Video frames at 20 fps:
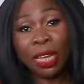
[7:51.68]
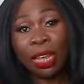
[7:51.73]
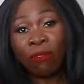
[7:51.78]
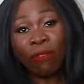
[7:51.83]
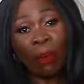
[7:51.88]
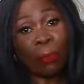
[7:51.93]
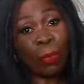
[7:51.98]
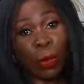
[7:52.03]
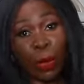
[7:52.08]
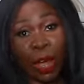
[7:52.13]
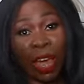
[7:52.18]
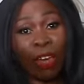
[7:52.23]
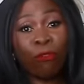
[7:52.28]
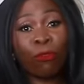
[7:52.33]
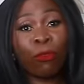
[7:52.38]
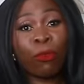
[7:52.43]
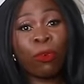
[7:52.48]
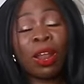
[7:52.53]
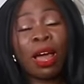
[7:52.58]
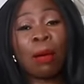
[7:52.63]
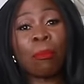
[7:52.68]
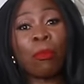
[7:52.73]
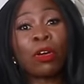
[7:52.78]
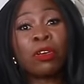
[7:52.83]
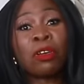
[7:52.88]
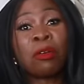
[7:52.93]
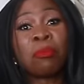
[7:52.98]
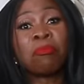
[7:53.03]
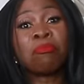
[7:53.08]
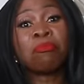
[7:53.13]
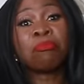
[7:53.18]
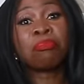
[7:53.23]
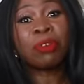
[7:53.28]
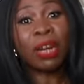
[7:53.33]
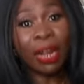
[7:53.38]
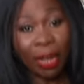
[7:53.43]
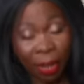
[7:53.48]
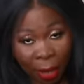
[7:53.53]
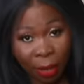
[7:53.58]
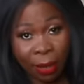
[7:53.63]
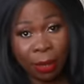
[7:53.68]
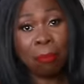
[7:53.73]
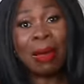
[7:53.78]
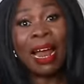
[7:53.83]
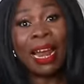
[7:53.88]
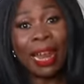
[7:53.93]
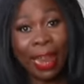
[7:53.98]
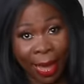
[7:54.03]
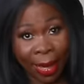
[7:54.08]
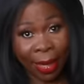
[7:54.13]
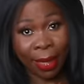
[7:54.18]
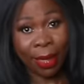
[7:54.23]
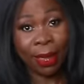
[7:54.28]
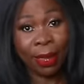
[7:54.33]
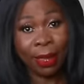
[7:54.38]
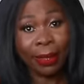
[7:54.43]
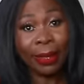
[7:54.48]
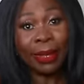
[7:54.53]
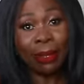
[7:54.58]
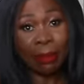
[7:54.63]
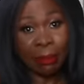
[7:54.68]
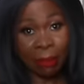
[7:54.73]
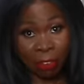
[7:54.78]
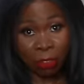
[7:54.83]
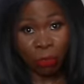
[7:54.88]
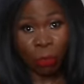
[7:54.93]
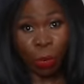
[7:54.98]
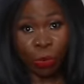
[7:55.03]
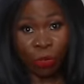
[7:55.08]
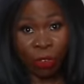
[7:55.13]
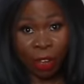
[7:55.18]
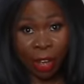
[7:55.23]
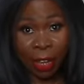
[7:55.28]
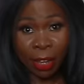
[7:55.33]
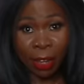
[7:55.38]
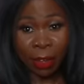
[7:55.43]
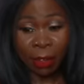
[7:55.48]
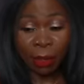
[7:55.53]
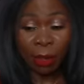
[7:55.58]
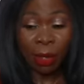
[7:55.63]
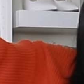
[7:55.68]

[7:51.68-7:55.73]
if I'm not careful, I'm gonna break my leg in this one right here.